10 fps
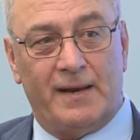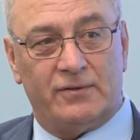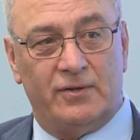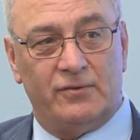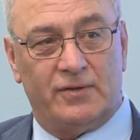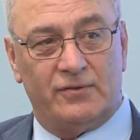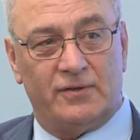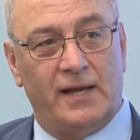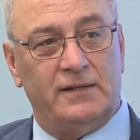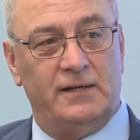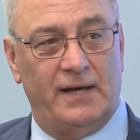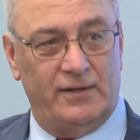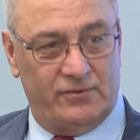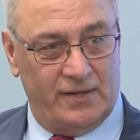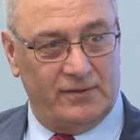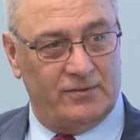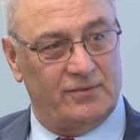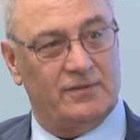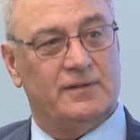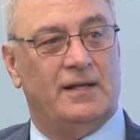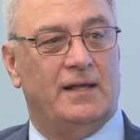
medicine since 1986.